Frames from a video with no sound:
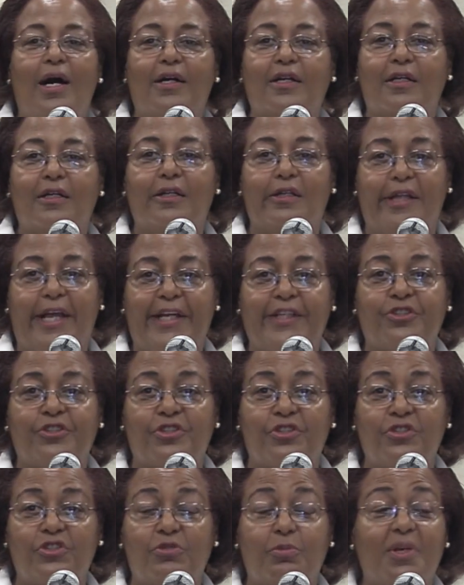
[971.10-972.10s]

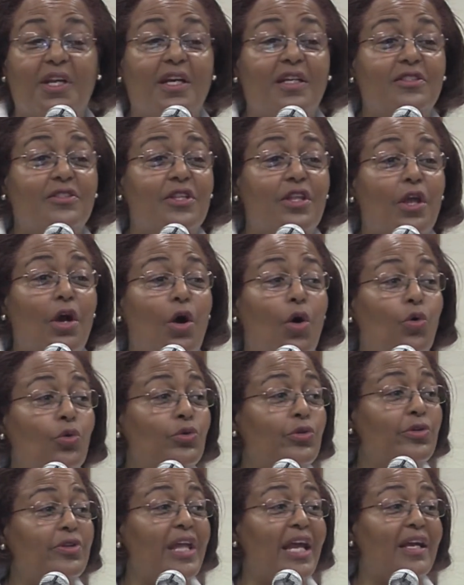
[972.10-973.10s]
collections, because the
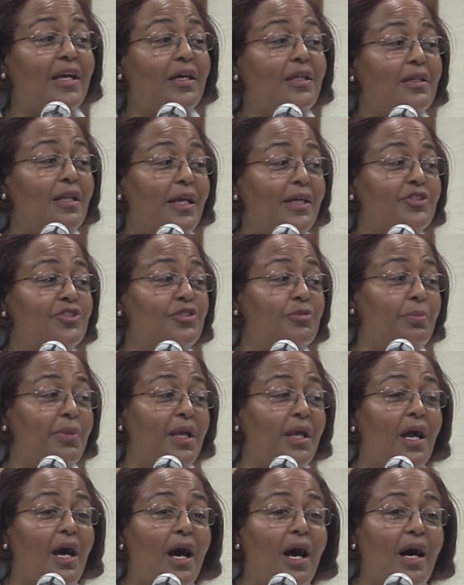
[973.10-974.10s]
older that collection
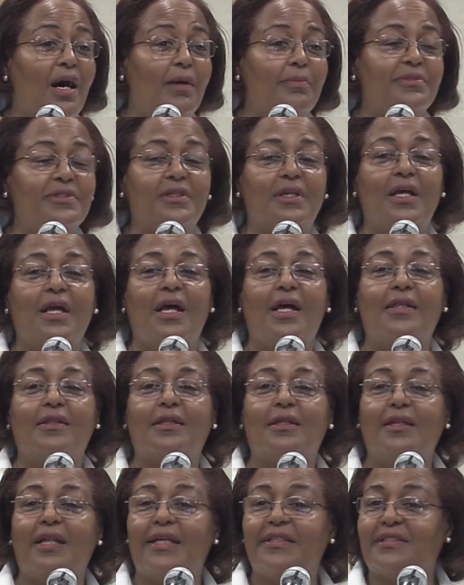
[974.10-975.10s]
becomes,
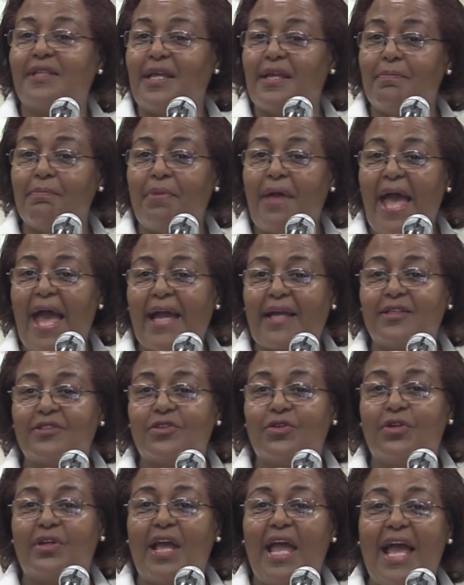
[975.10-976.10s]
the less impact it's
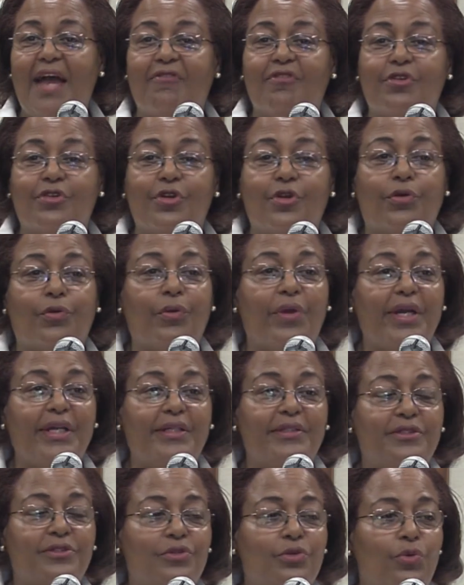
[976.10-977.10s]
going to have on your
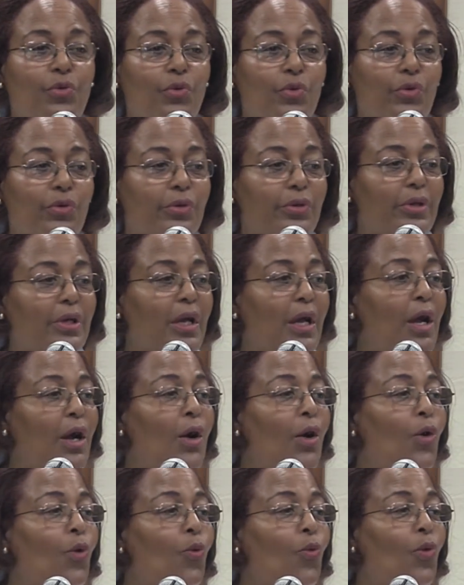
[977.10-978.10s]
credit score.
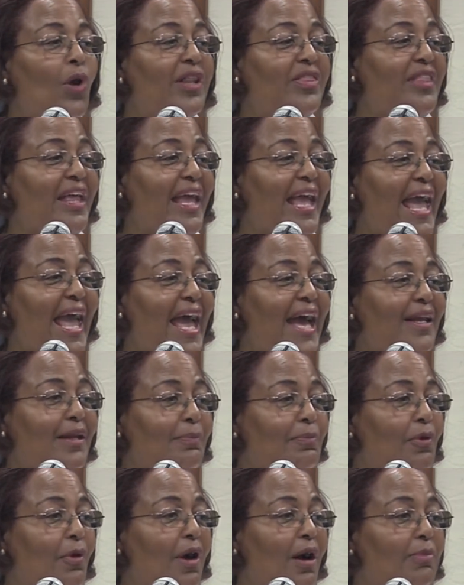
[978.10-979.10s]
What they had a
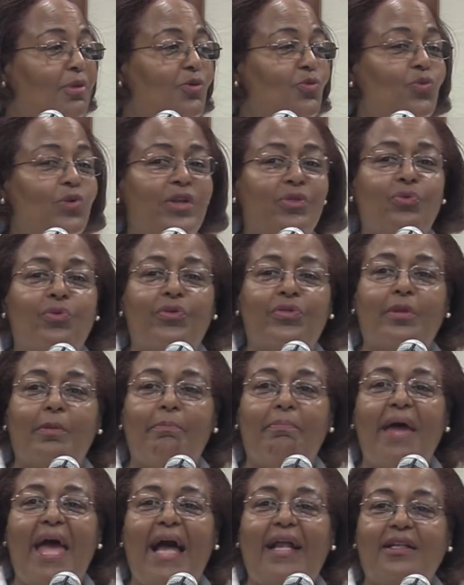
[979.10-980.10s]
problem with were the
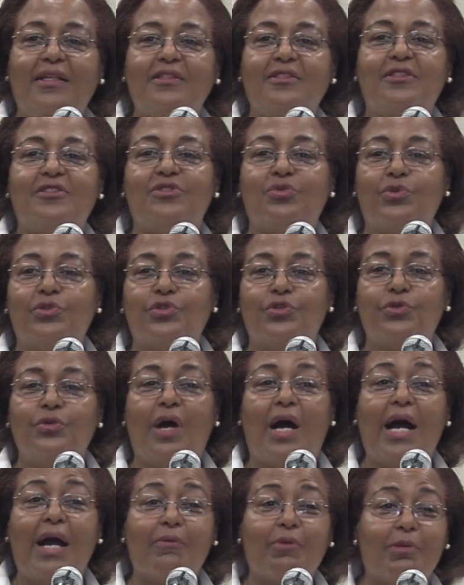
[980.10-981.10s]
balances were too
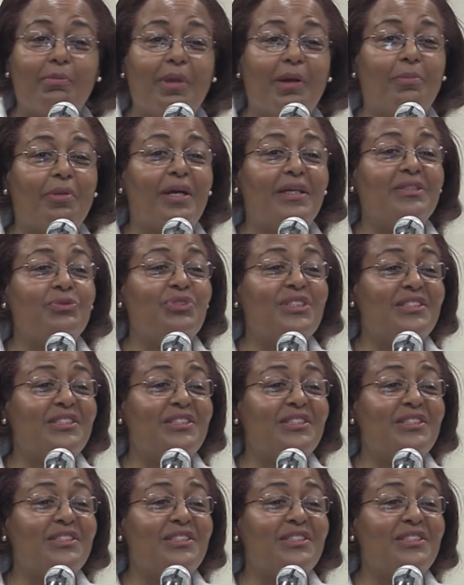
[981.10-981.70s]
high. Remember I